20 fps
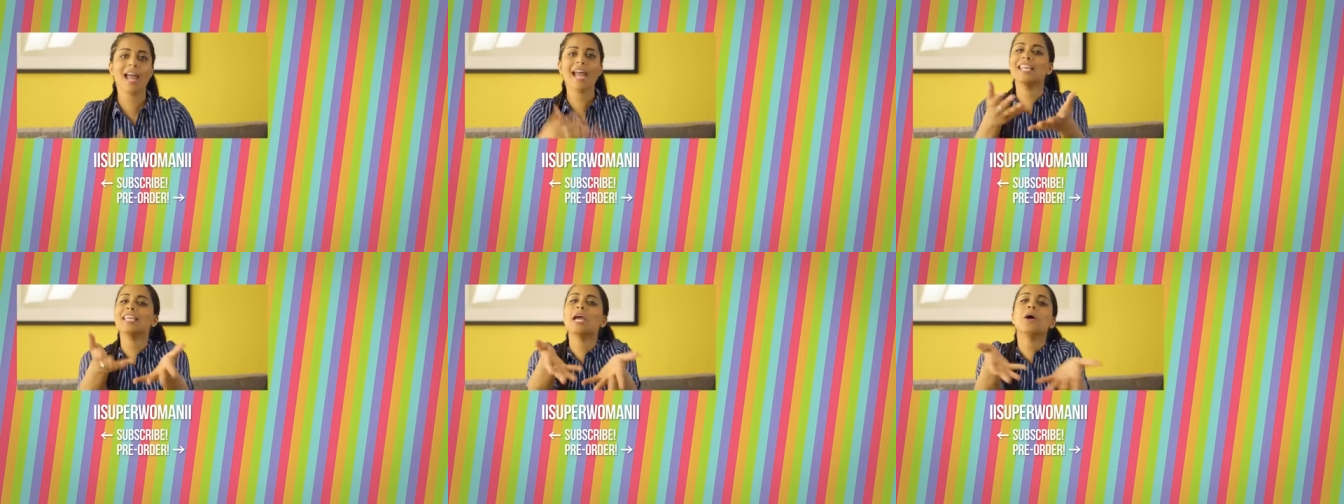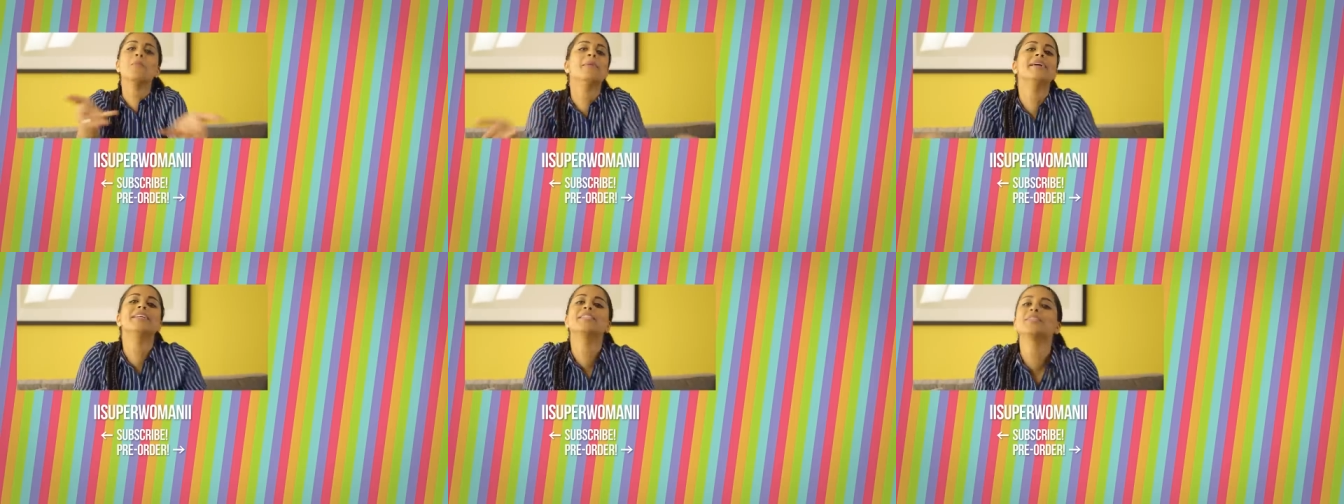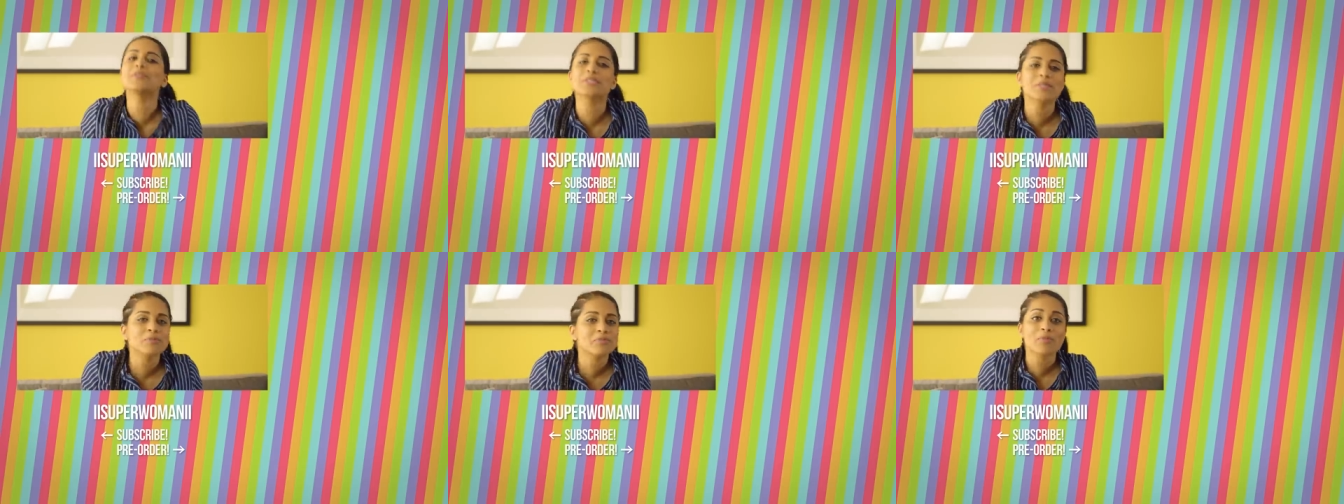and you'll make
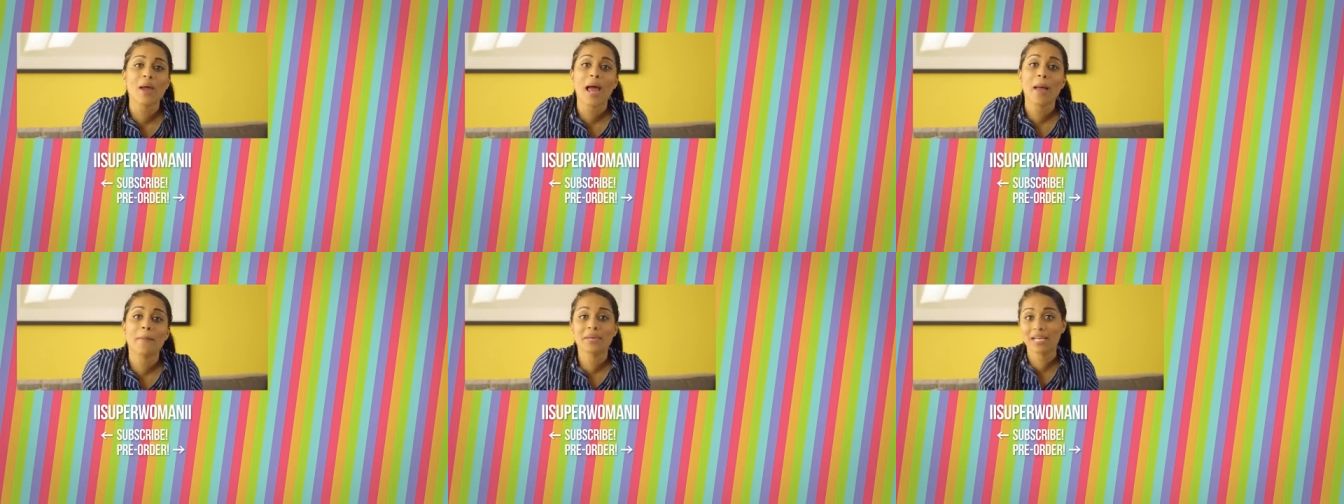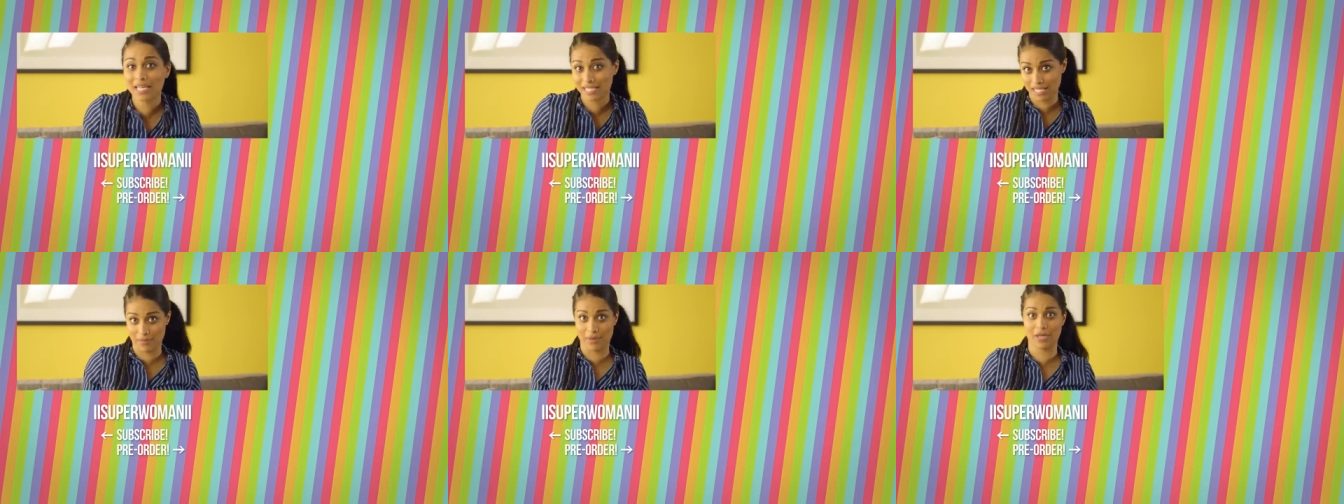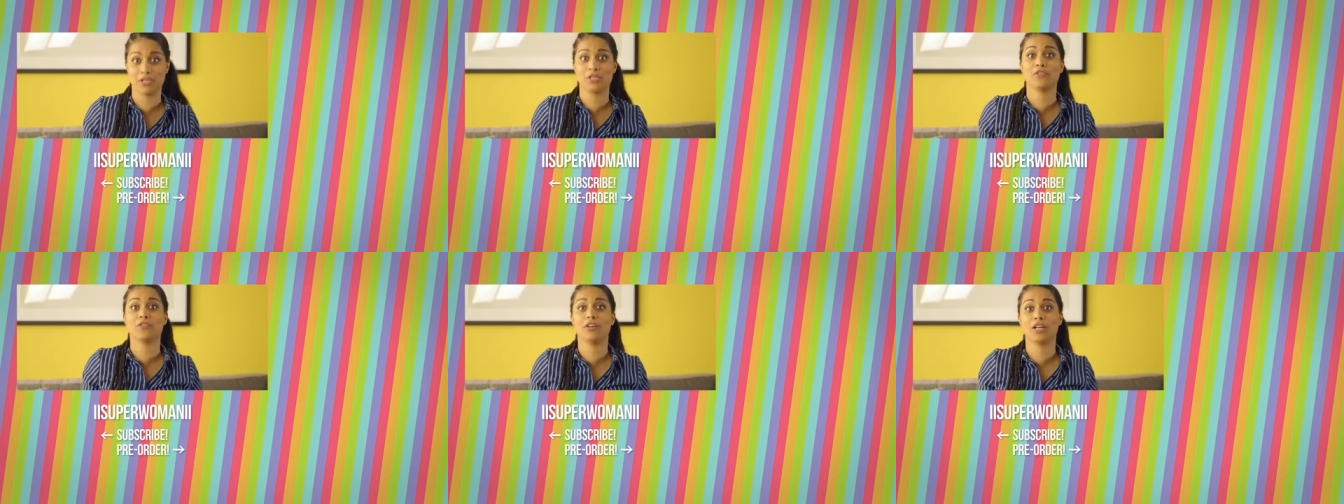sure you subscribe because I
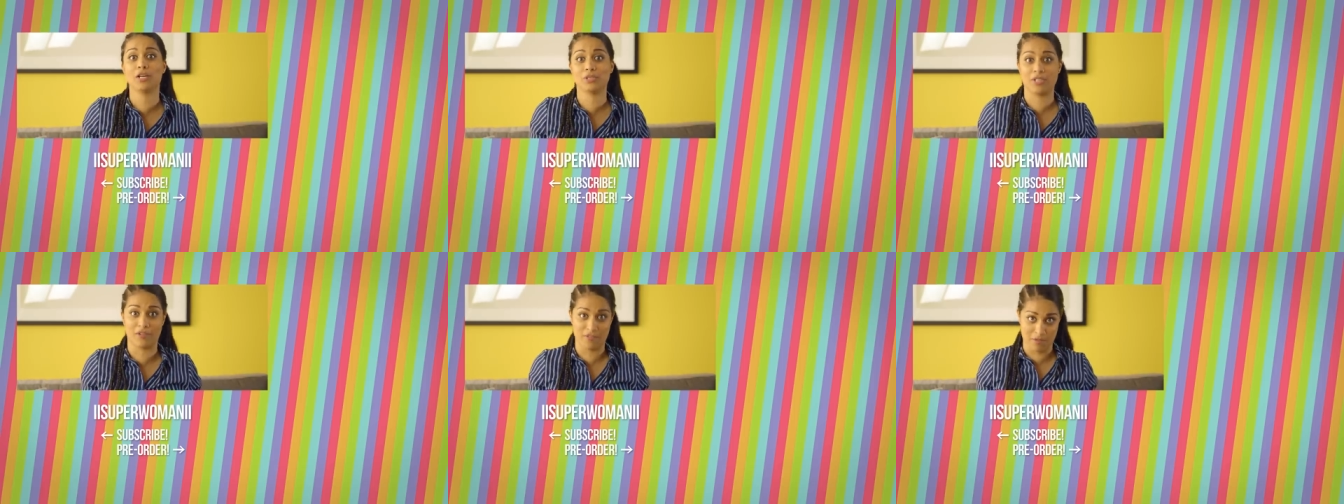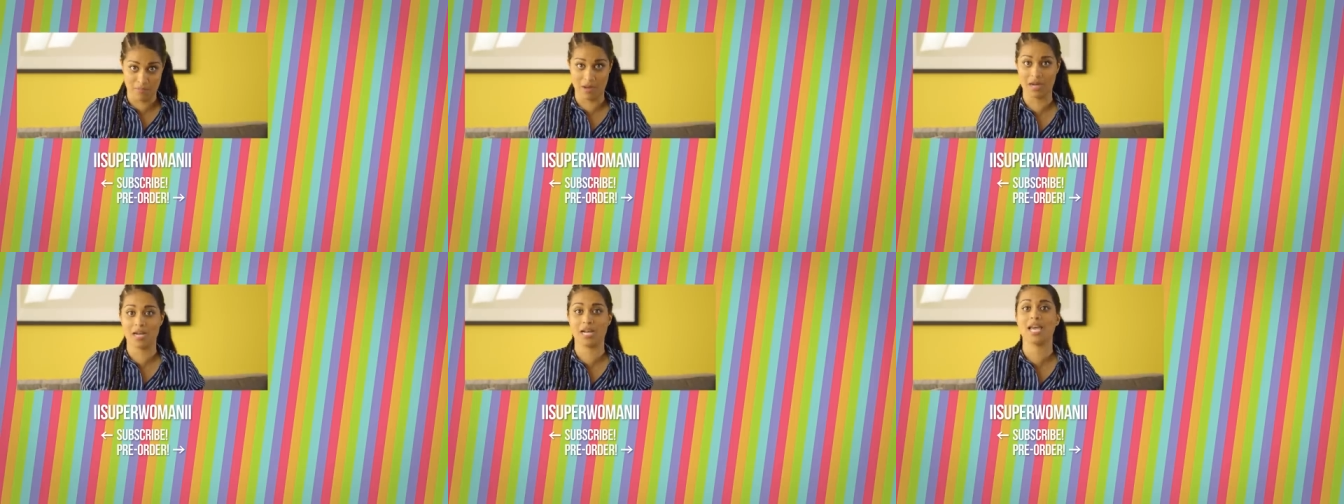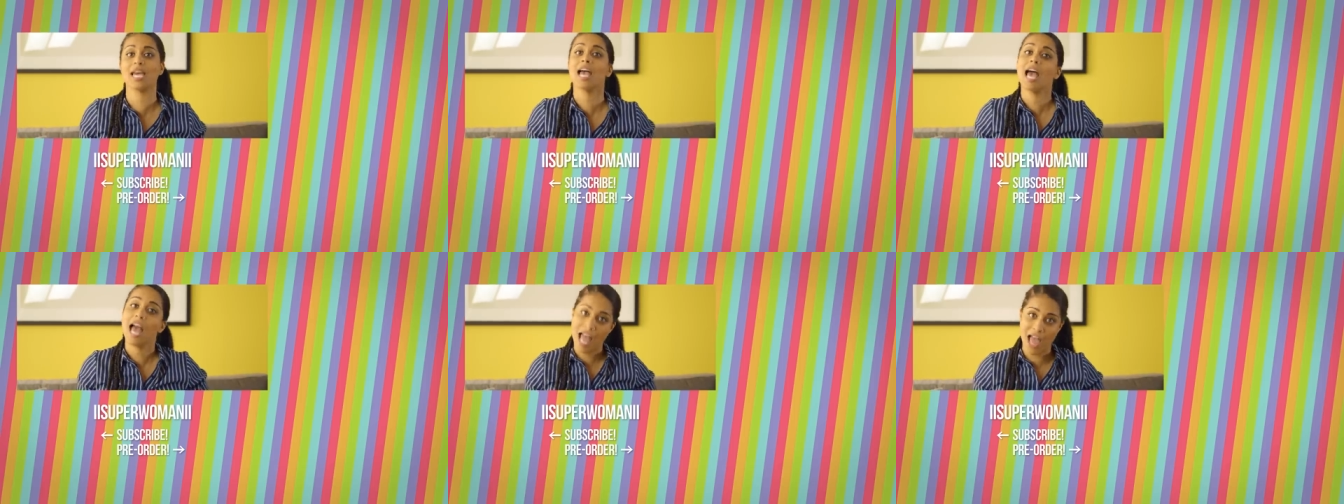make new videos every Monday